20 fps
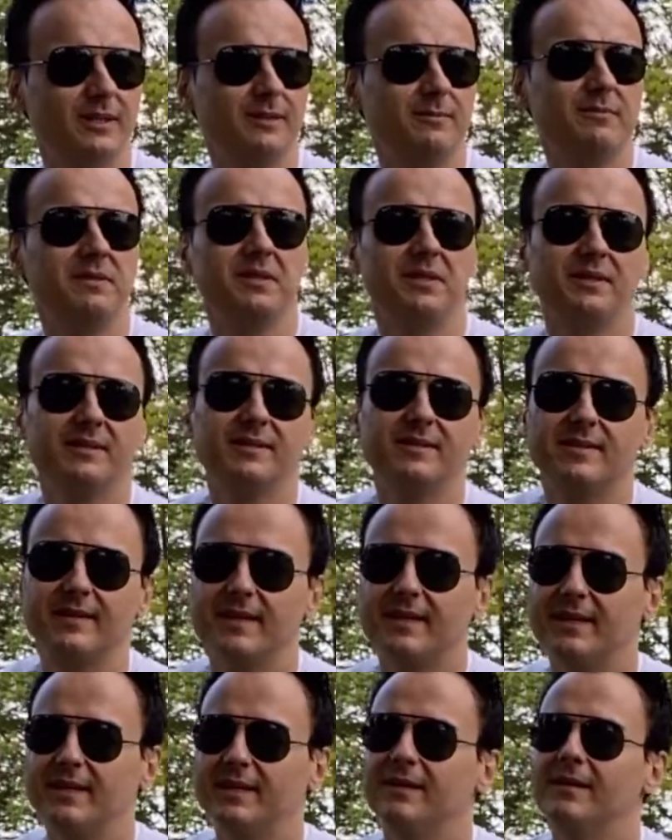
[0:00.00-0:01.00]
in the middle of the
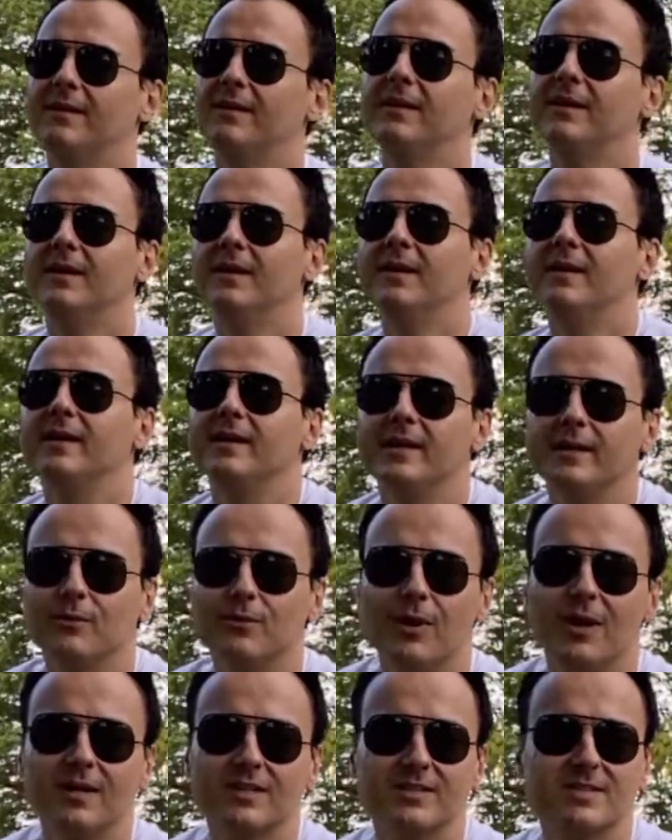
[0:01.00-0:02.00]
day, and I
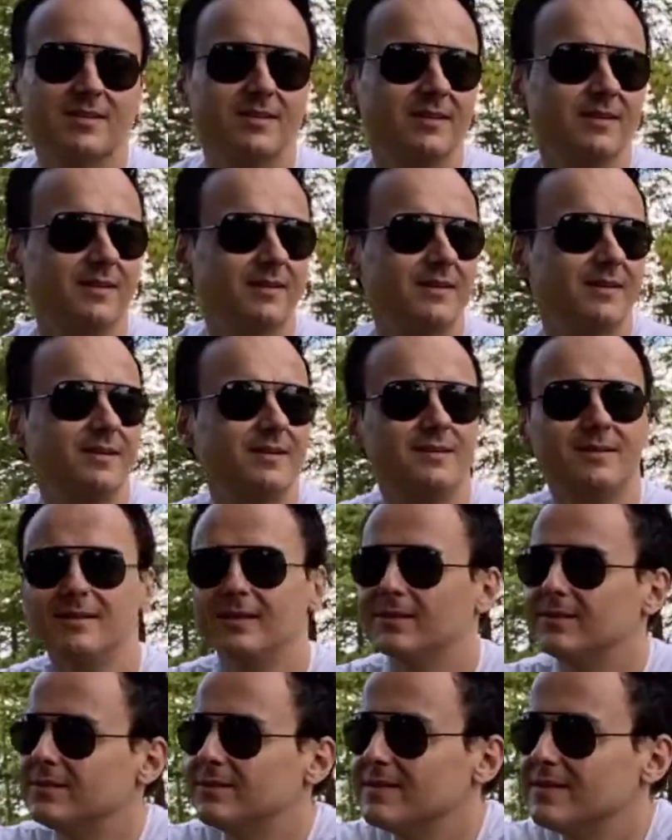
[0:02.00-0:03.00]
watched it and I, you
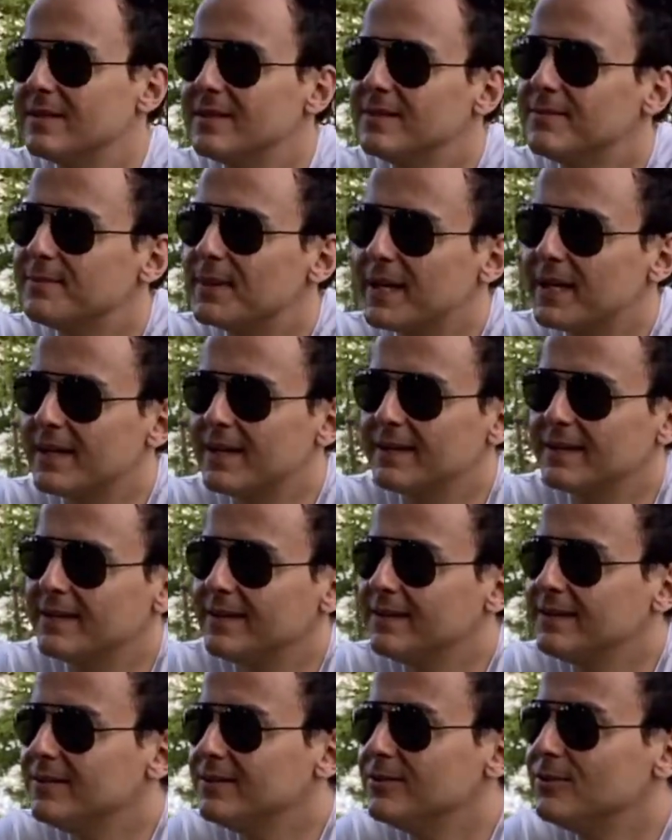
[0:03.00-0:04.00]
know, stayed back and
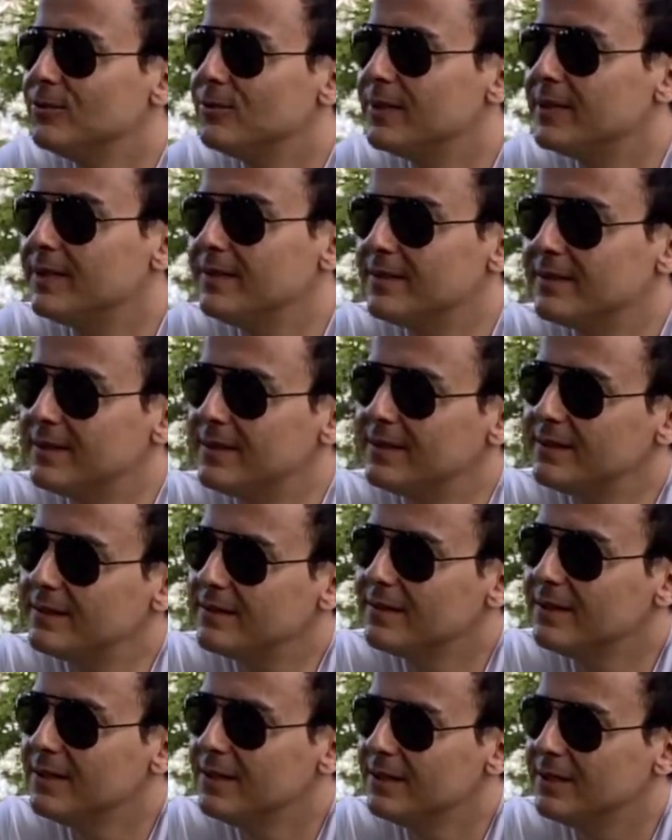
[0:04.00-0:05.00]
I didn't do
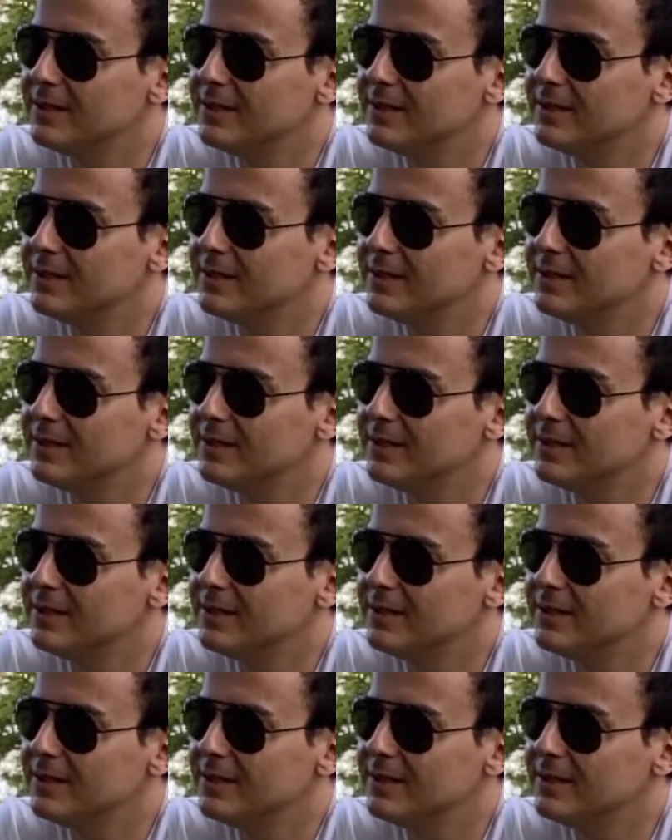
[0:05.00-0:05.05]
anything.